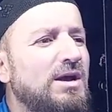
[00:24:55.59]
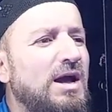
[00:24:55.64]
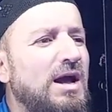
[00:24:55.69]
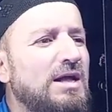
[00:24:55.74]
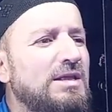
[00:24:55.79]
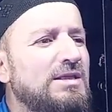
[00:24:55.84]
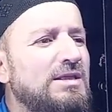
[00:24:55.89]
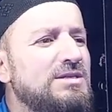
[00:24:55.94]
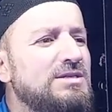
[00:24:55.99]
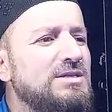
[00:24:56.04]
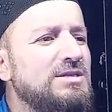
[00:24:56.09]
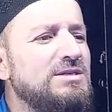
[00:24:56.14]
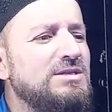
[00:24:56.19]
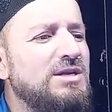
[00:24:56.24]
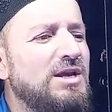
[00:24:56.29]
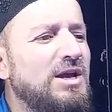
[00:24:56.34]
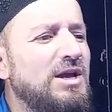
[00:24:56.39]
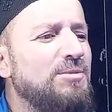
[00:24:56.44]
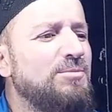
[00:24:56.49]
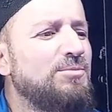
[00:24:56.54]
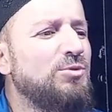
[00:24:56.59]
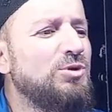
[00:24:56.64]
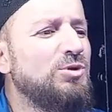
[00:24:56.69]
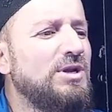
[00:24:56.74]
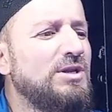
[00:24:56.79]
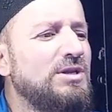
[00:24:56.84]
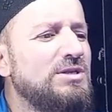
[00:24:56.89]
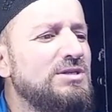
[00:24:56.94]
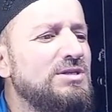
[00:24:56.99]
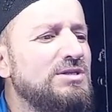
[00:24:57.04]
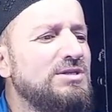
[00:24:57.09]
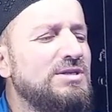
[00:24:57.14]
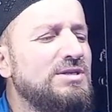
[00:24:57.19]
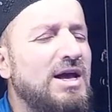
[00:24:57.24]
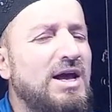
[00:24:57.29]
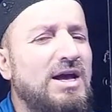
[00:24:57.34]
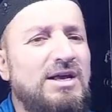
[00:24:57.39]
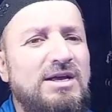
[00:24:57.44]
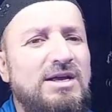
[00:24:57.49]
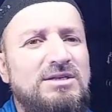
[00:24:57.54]
and this is the input and this is
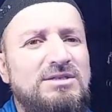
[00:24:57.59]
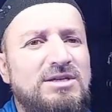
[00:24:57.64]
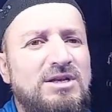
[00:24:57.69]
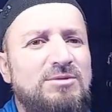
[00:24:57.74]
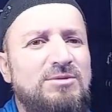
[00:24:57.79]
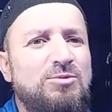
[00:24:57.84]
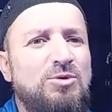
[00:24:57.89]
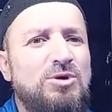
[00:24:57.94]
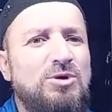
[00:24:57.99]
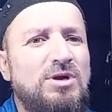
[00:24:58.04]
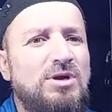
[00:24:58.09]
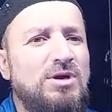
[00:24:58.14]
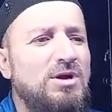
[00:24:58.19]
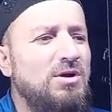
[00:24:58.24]
its input.